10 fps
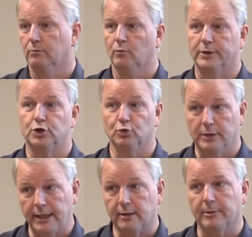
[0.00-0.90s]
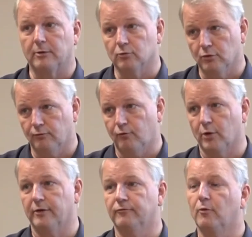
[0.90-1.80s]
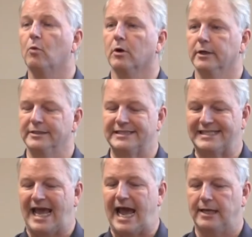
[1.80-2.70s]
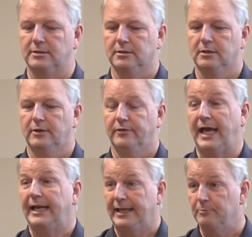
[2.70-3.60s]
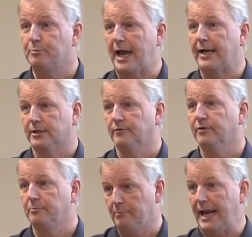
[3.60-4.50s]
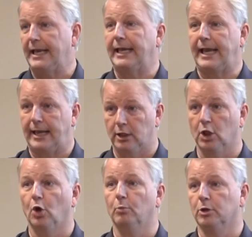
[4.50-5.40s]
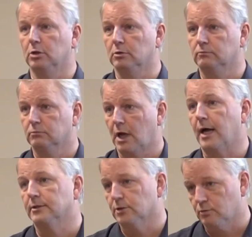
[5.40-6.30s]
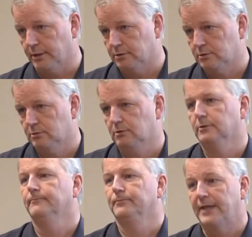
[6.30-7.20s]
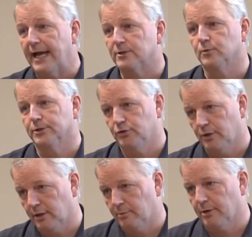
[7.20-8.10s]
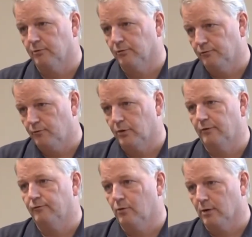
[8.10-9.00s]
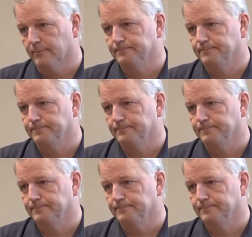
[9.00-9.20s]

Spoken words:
what's unique about Rule 44 is that impact of it making a global consequence. That's what's unique about Rule 44.